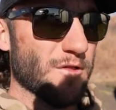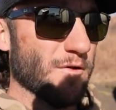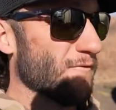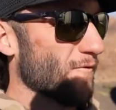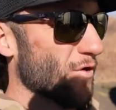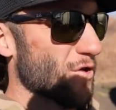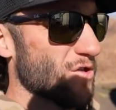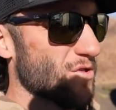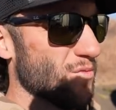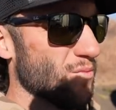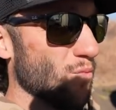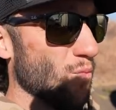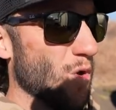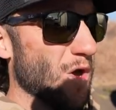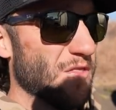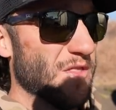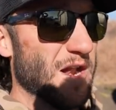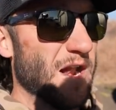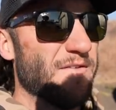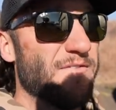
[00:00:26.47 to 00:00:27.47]
The first
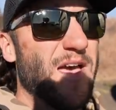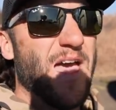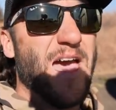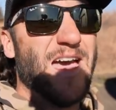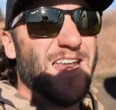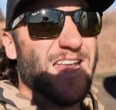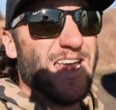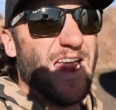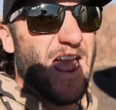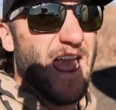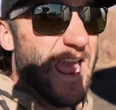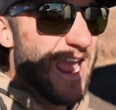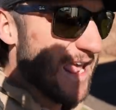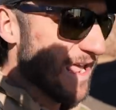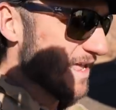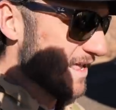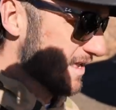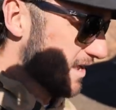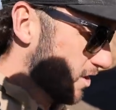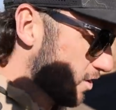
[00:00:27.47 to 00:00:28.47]
one that I've had in
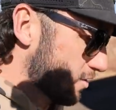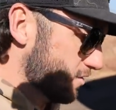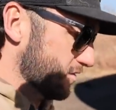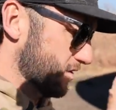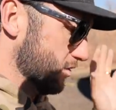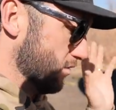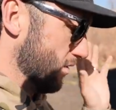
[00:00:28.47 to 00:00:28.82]
eight years.